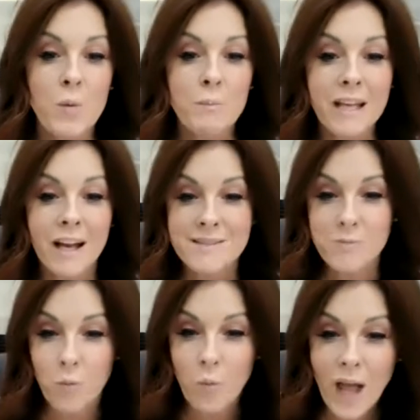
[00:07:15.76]
Because
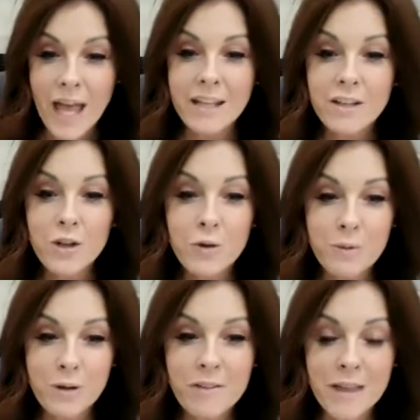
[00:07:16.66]
when you
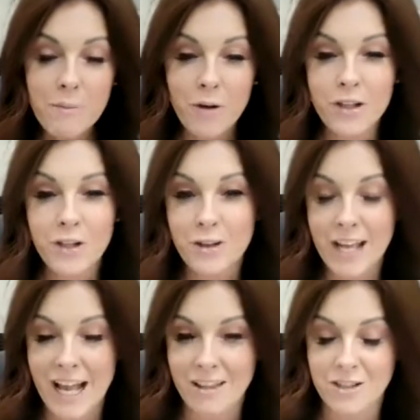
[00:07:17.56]
book them on your
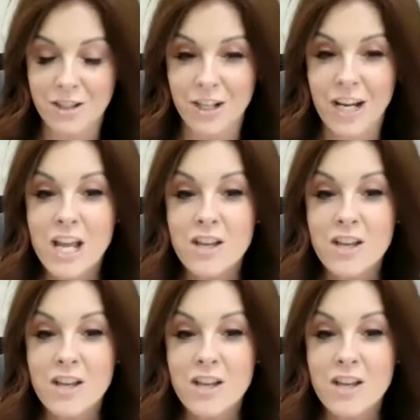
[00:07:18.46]
calendar,